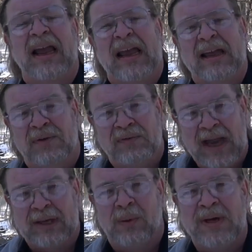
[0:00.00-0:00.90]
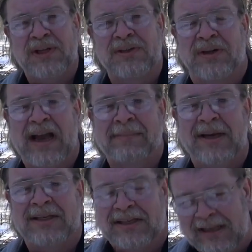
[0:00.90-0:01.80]
If you've got questions or
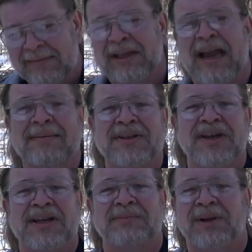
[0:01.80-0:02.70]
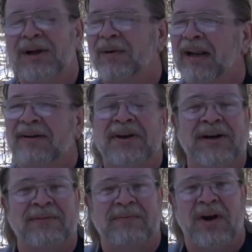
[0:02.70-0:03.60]
comments, leave them in the comment section below. I love
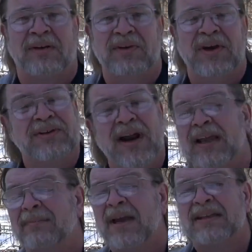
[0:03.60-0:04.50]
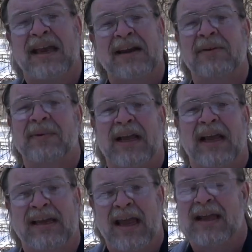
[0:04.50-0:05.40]
hearing from all of you. I try to get back to everybody
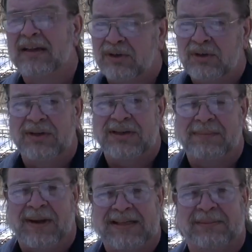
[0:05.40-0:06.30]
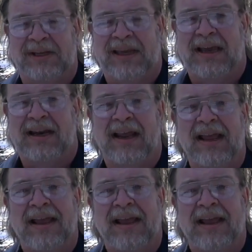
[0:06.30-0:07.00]
I can as soon as I possibly can.